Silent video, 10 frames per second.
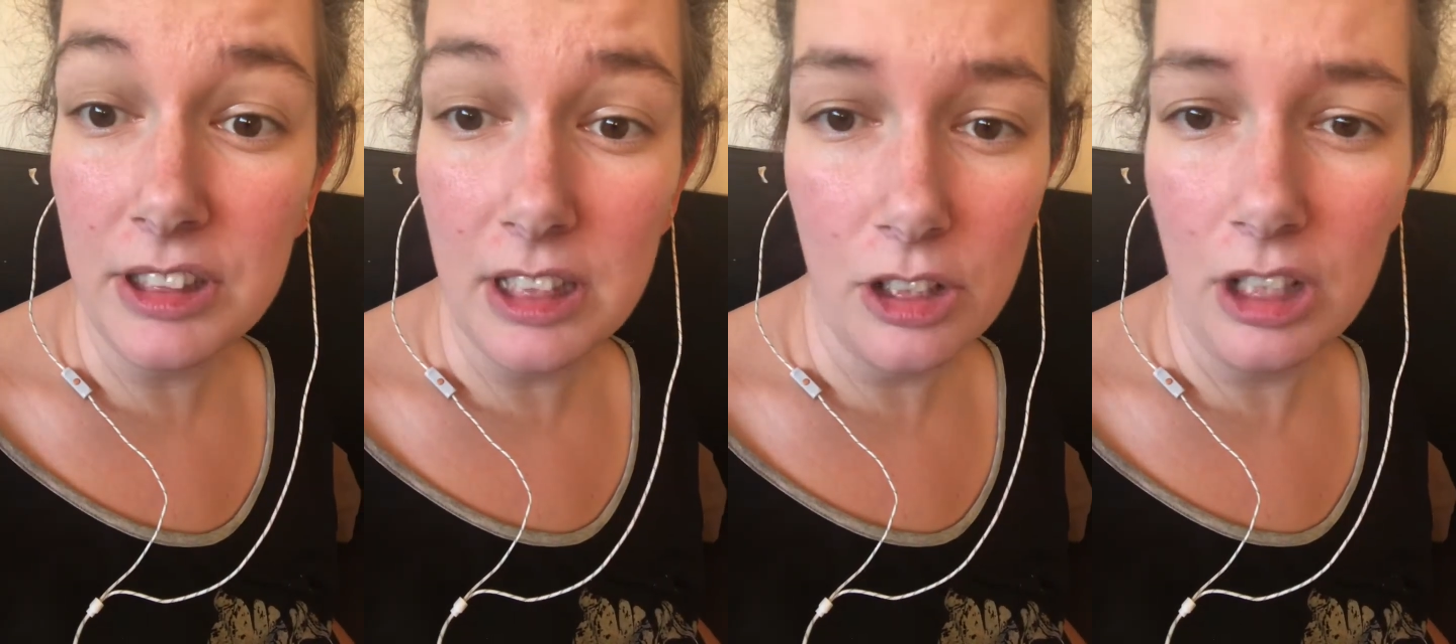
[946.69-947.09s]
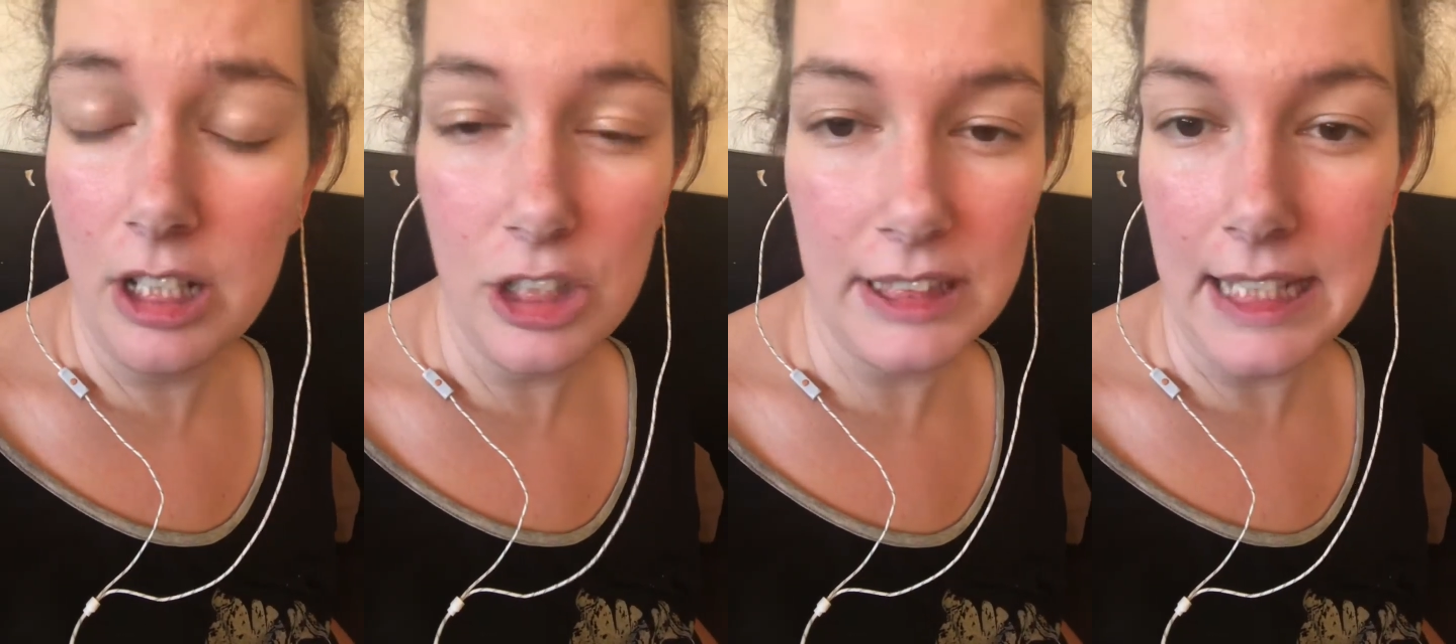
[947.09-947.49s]
literally
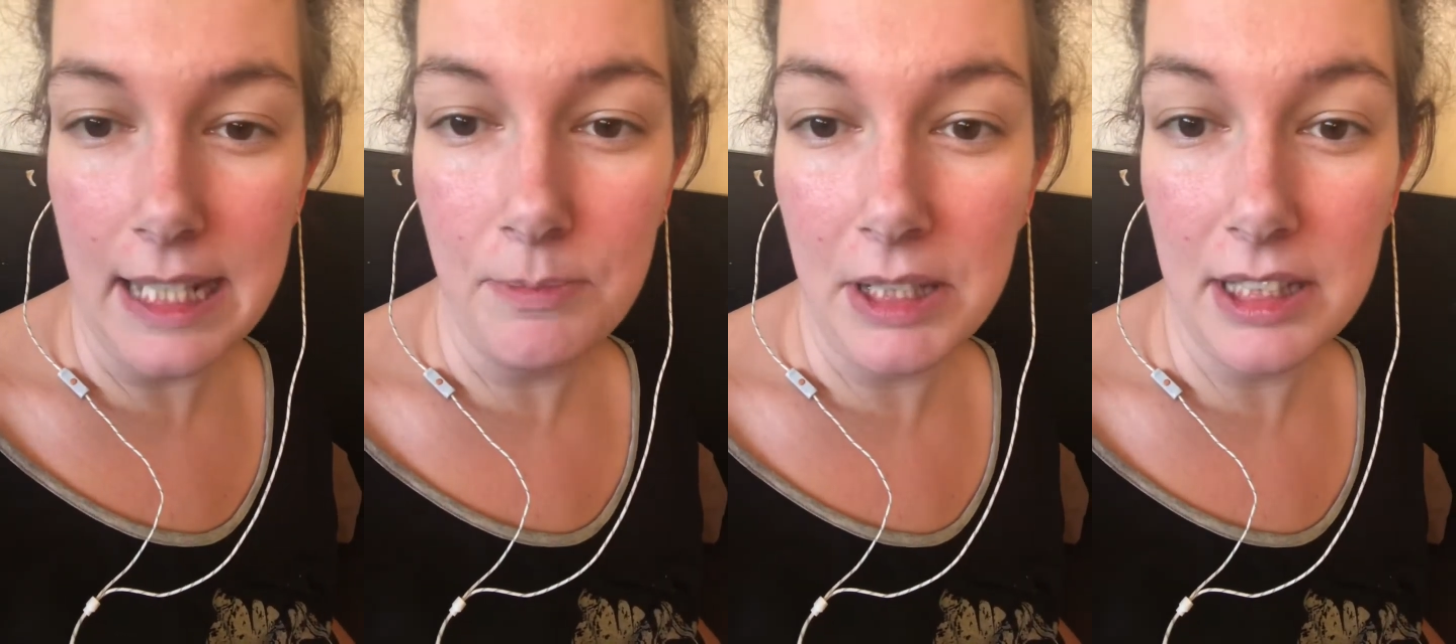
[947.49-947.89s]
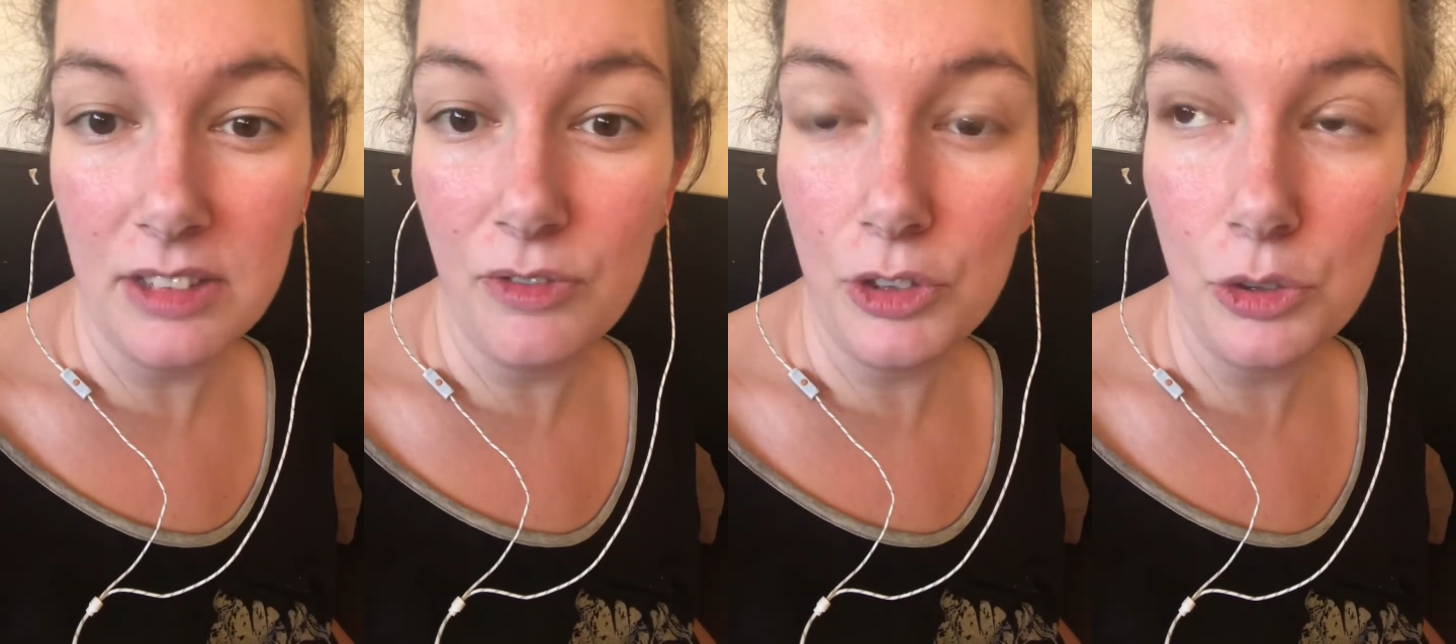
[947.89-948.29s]
just eat, because
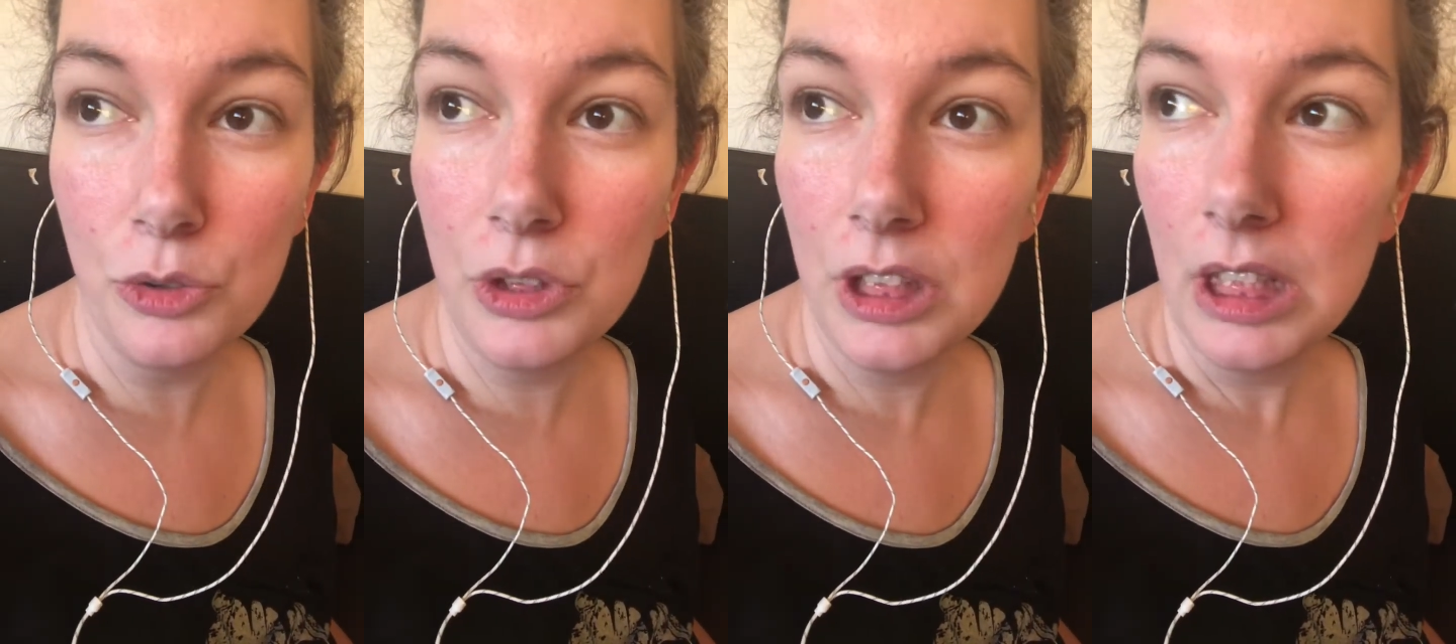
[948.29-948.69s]
food